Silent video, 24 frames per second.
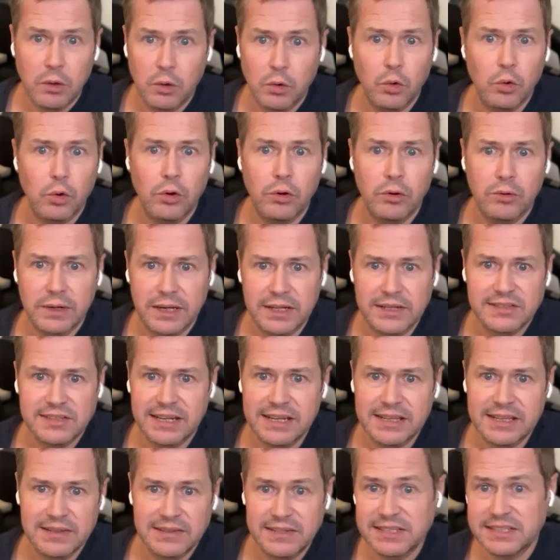or let's
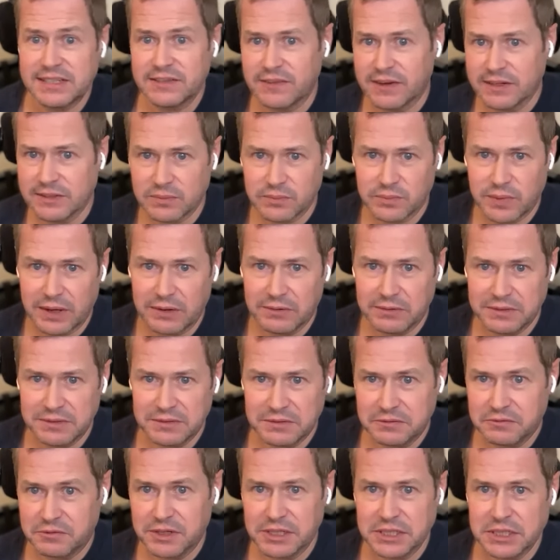say the £60,000
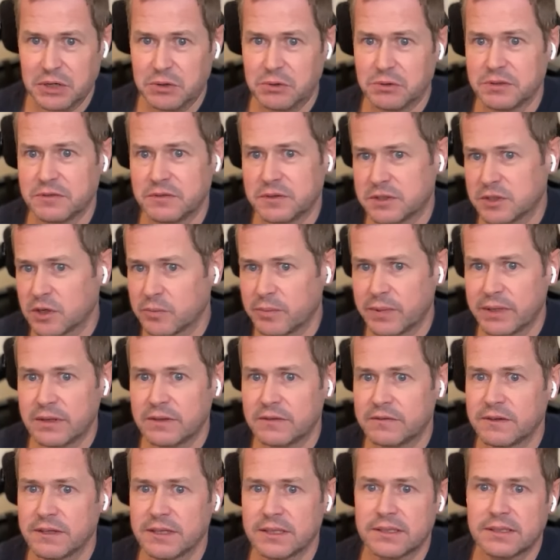threshold for child
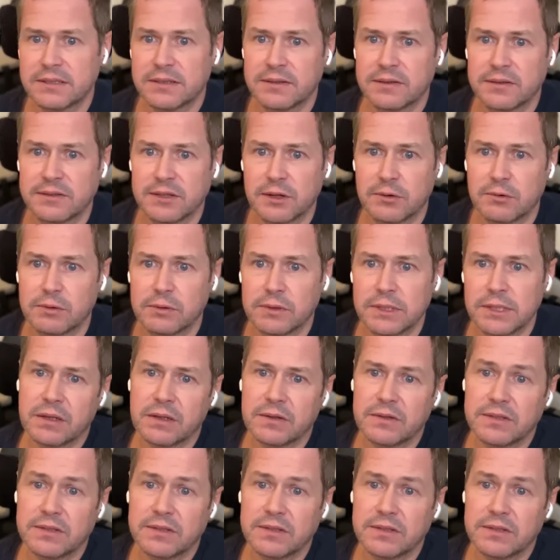benefit, and so on.